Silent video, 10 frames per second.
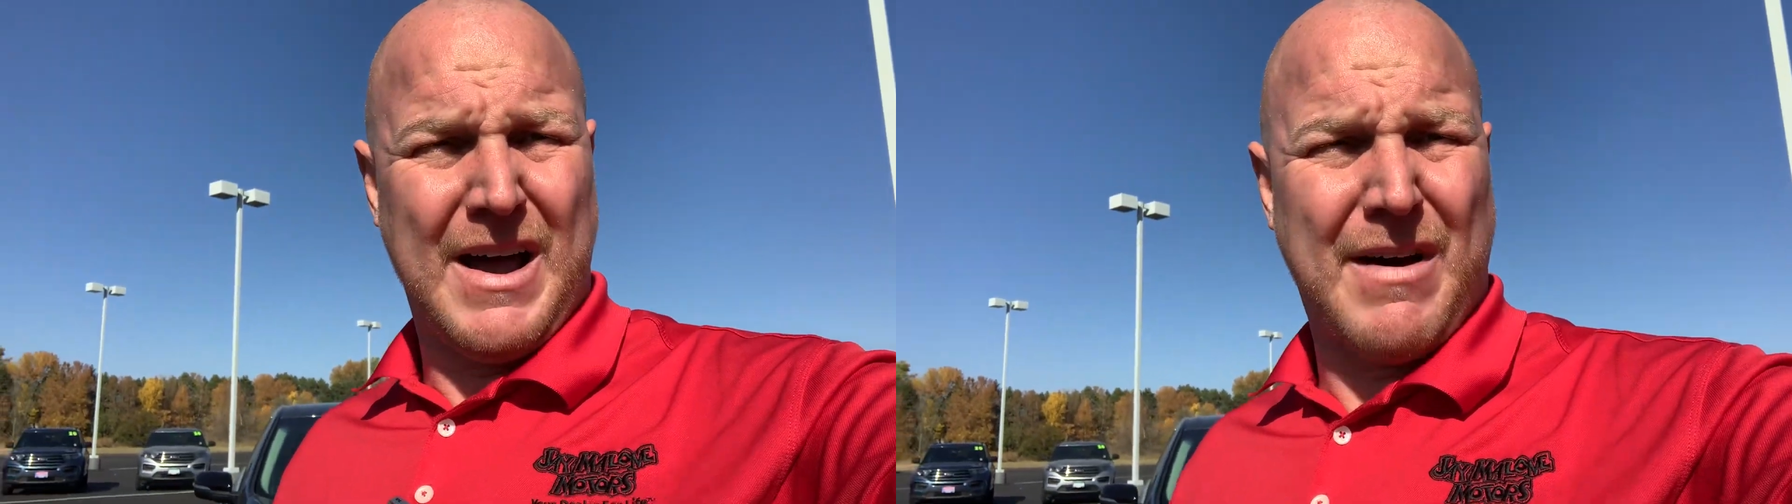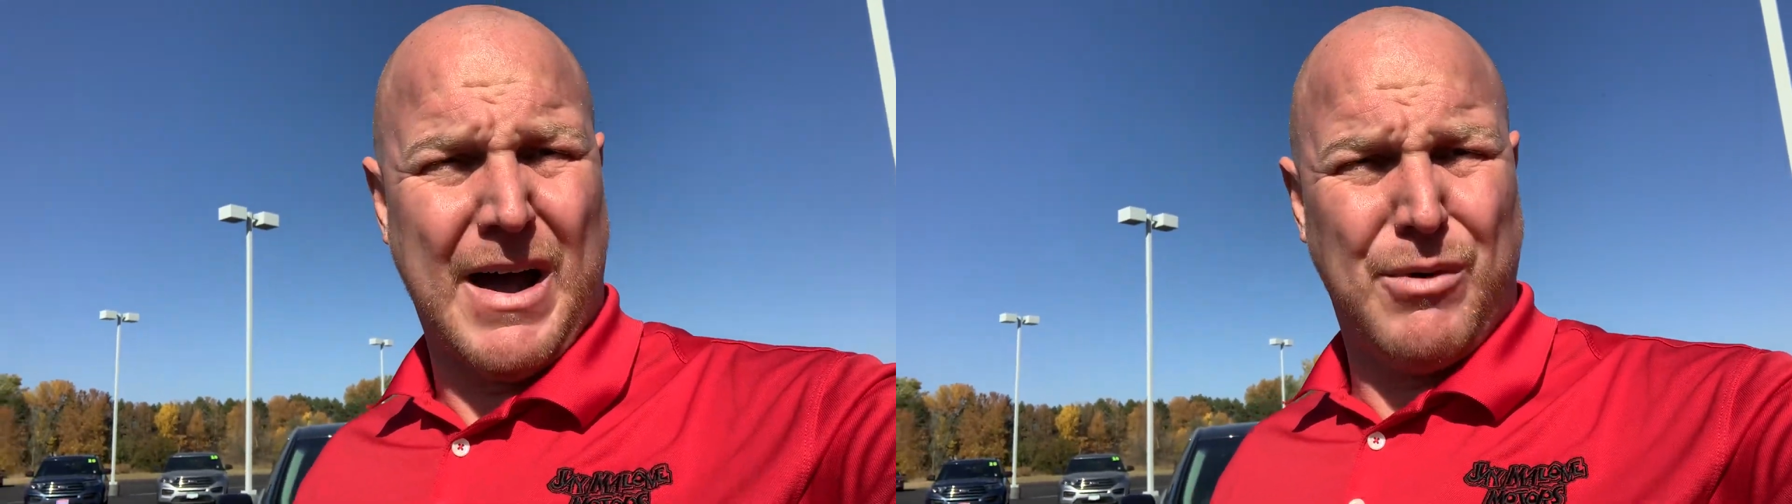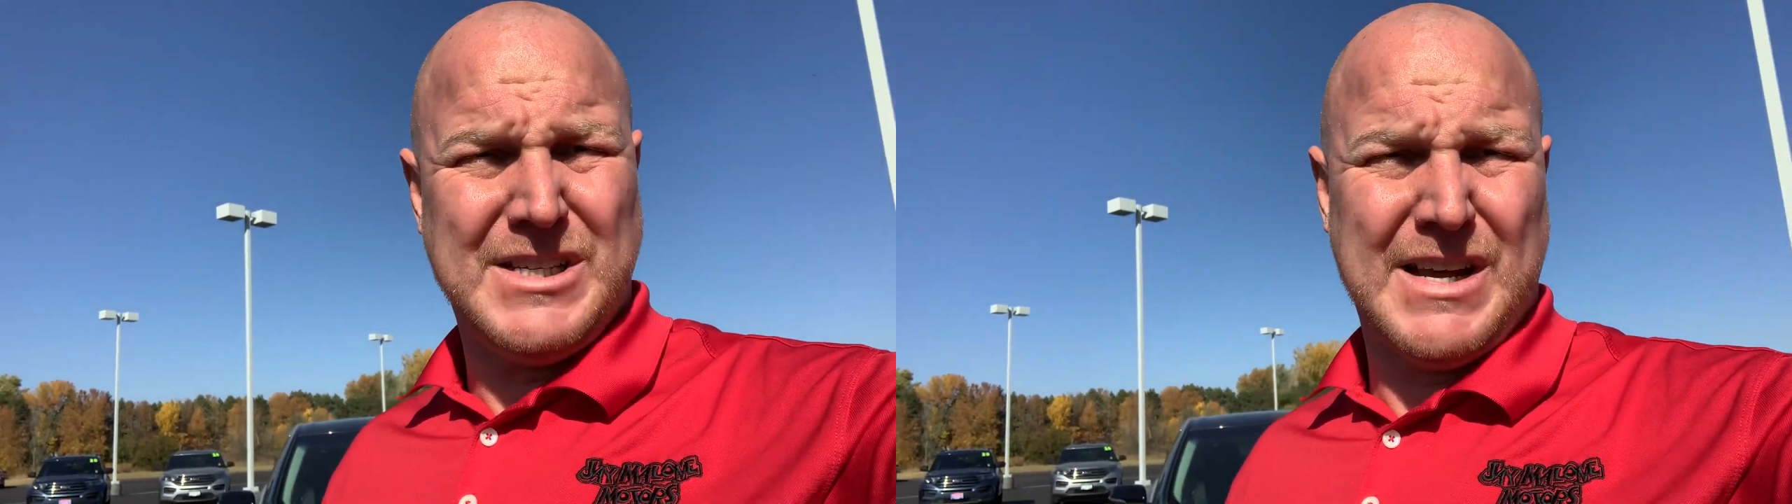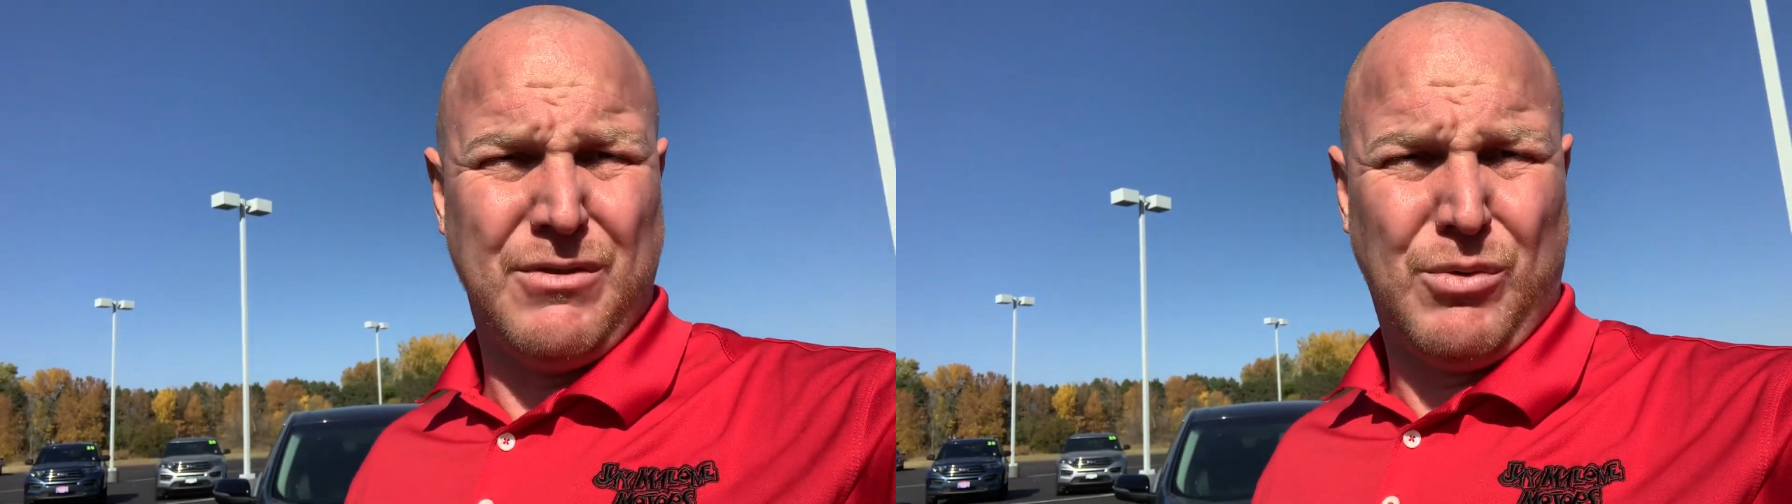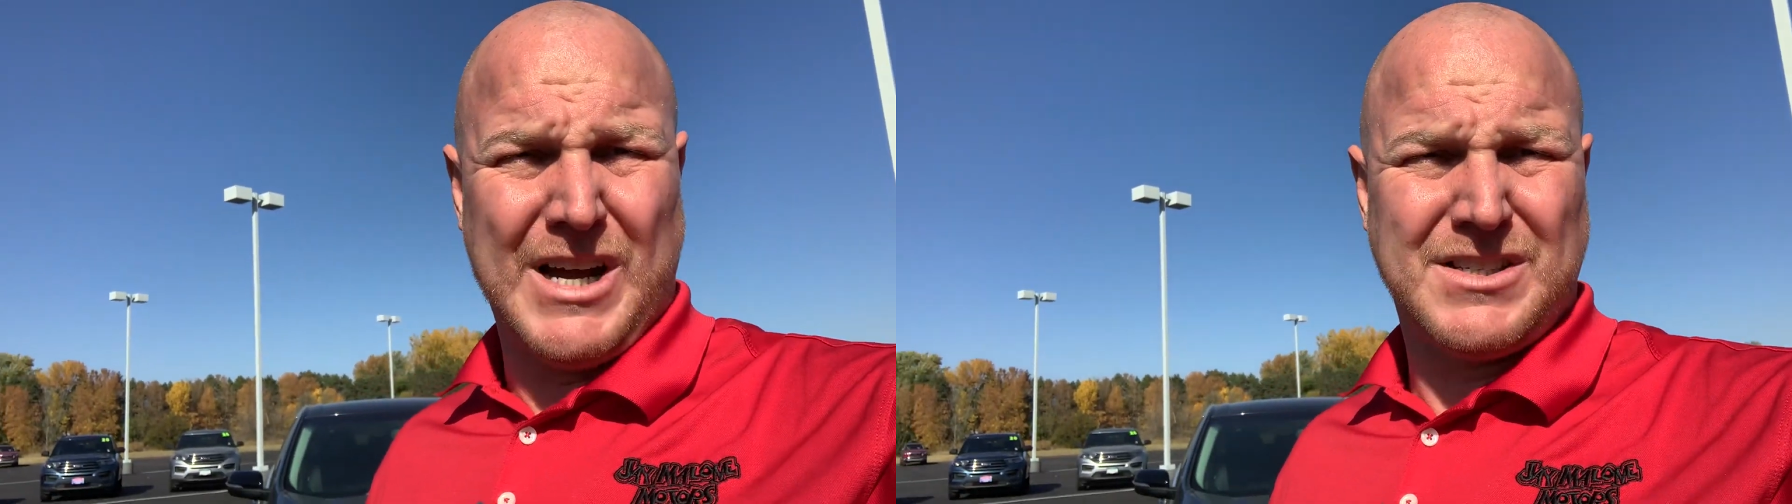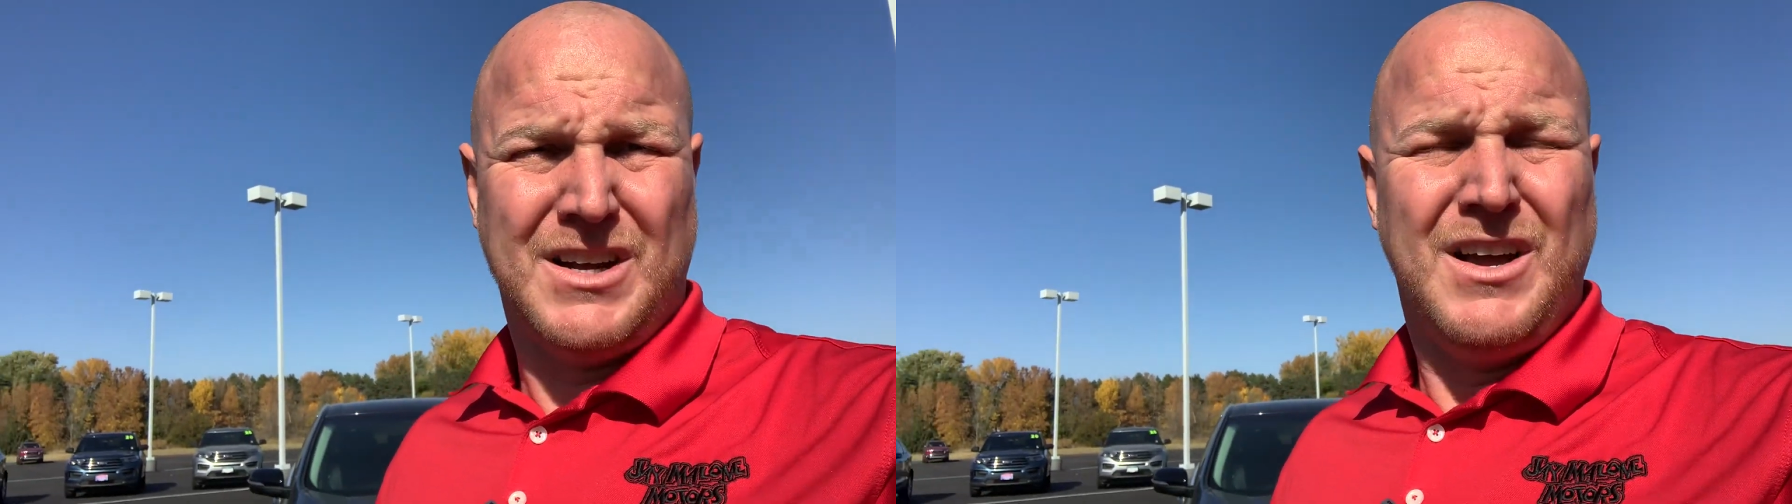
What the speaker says: Highway 7 West,